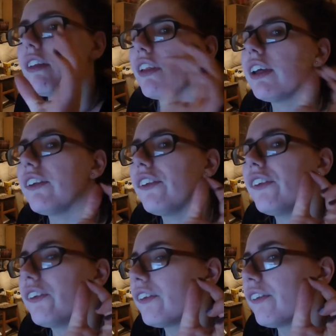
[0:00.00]

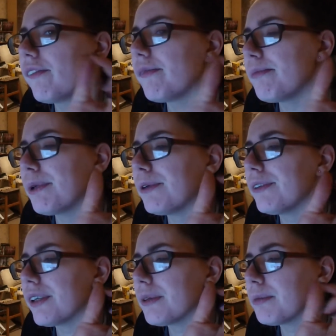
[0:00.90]
things
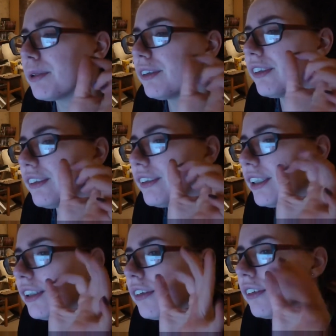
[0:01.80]
build up and
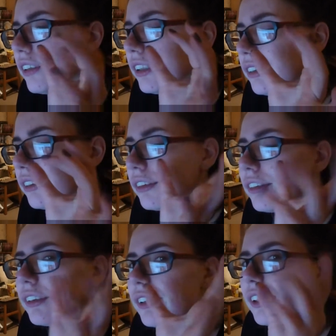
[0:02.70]
niggle and
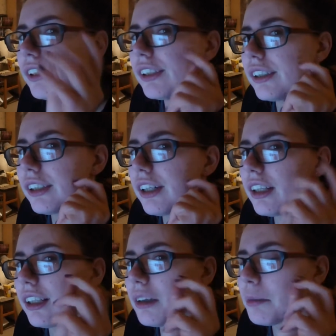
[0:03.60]

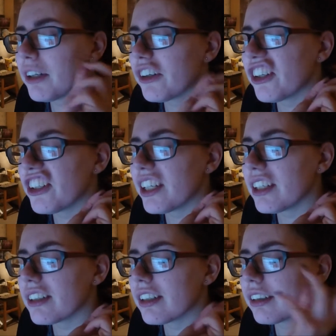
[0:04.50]
a little bit
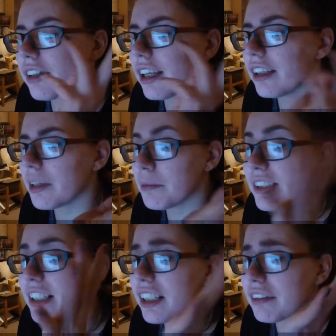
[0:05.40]
irritating. And I'm
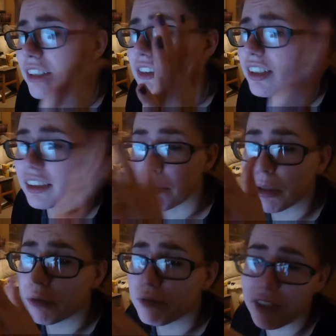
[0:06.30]
sick of listening to my
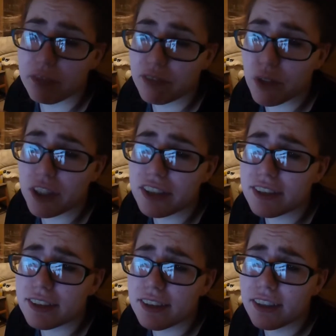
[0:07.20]
own freaking
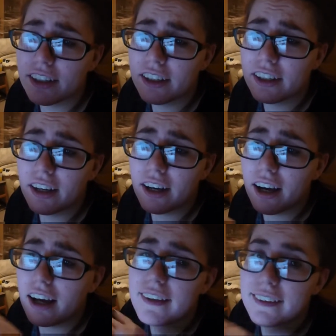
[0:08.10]
voice.
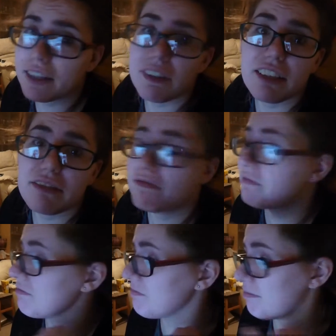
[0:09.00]
Sick of it.
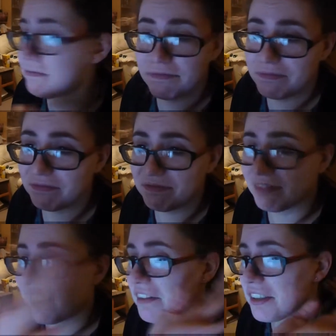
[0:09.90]

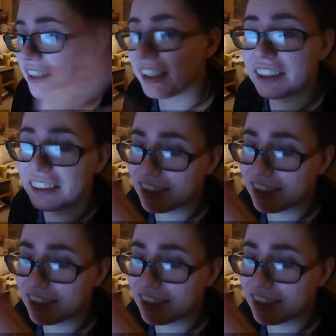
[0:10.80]
After like